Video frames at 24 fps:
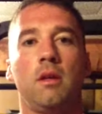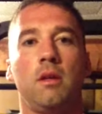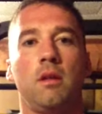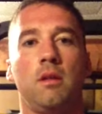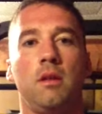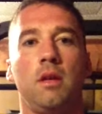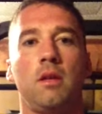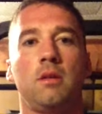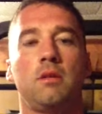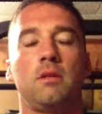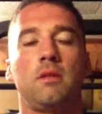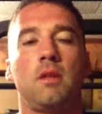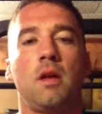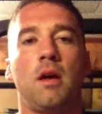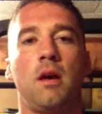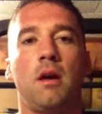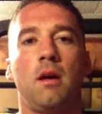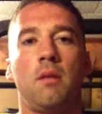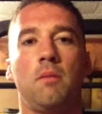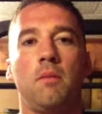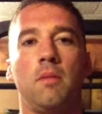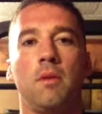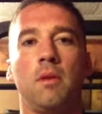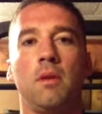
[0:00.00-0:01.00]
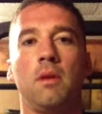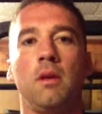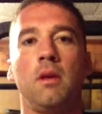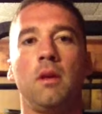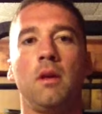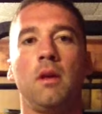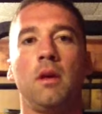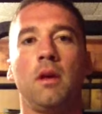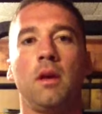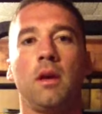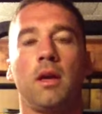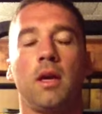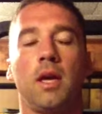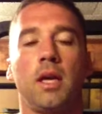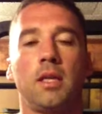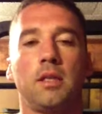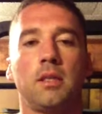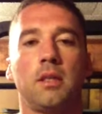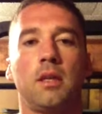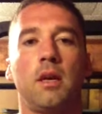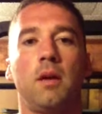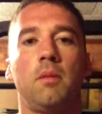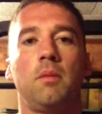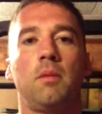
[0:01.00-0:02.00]
they'll stop, catch a
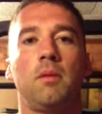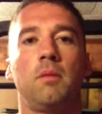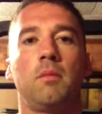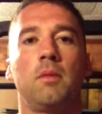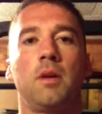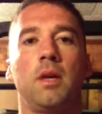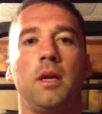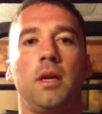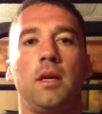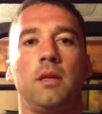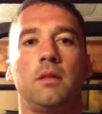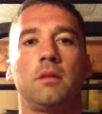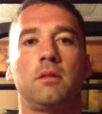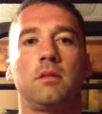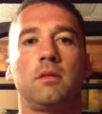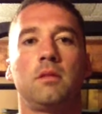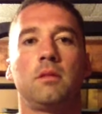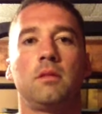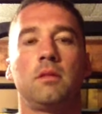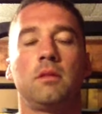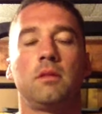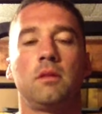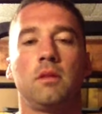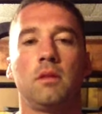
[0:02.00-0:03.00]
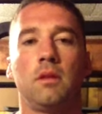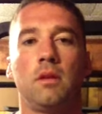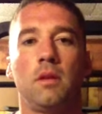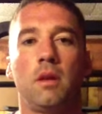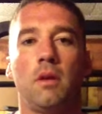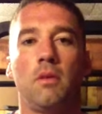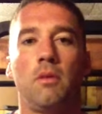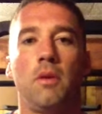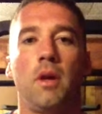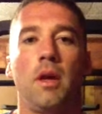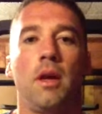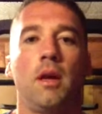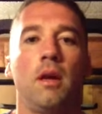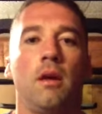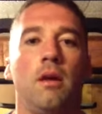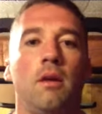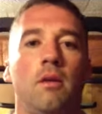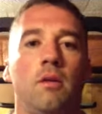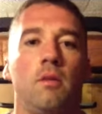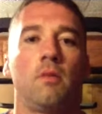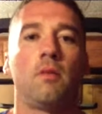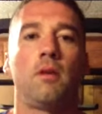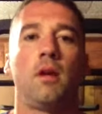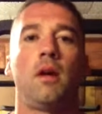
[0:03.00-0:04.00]
couple of breaths, go
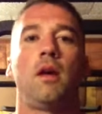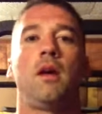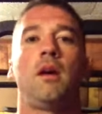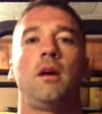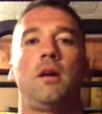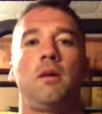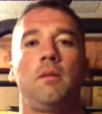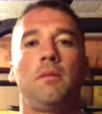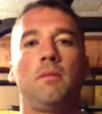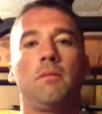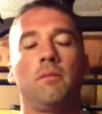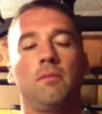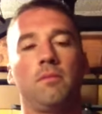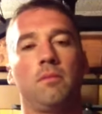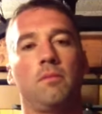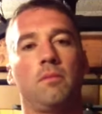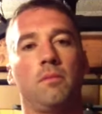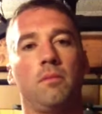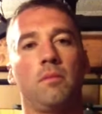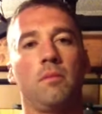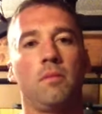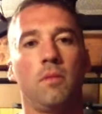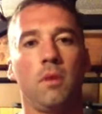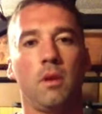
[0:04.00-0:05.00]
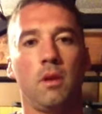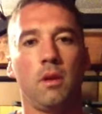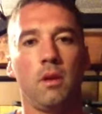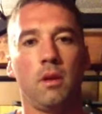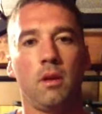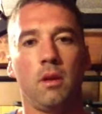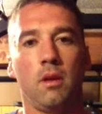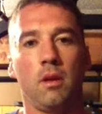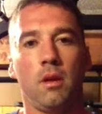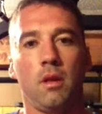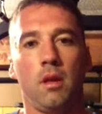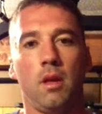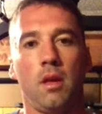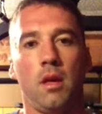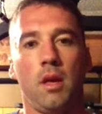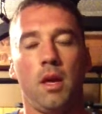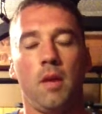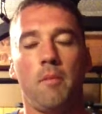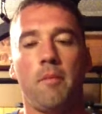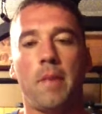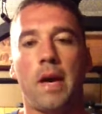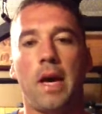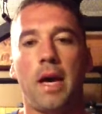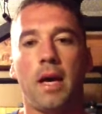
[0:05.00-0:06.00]
down, up,
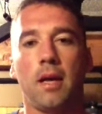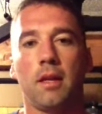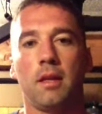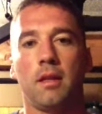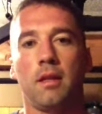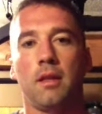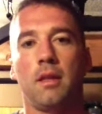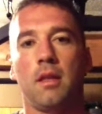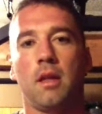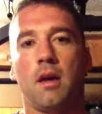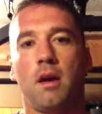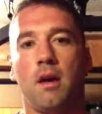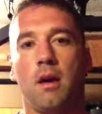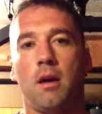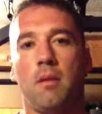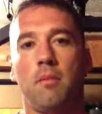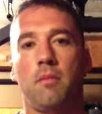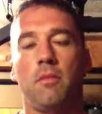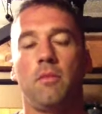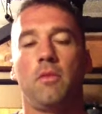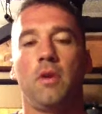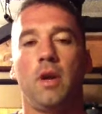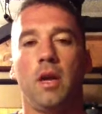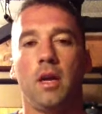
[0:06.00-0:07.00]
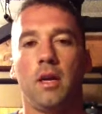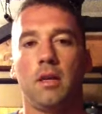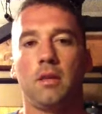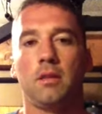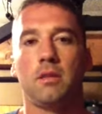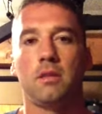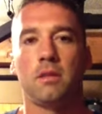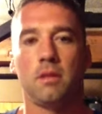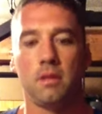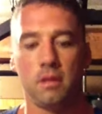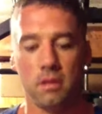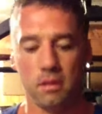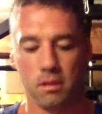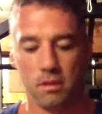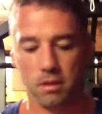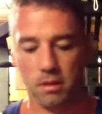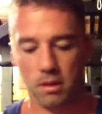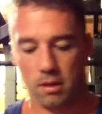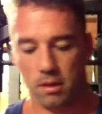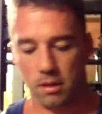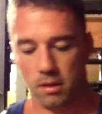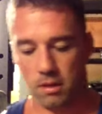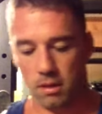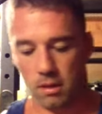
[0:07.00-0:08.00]
and back to the top, rest.
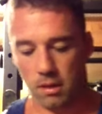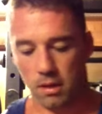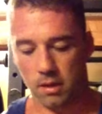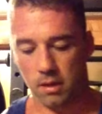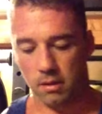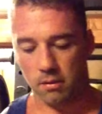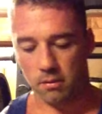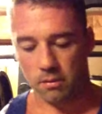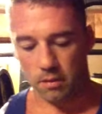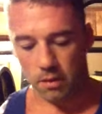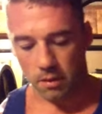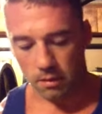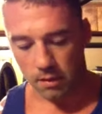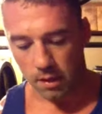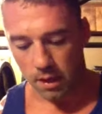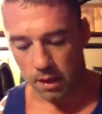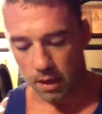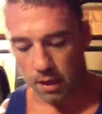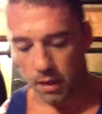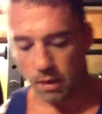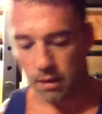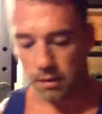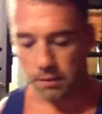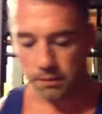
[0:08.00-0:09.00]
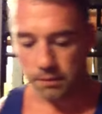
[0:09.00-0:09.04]
I don't do that.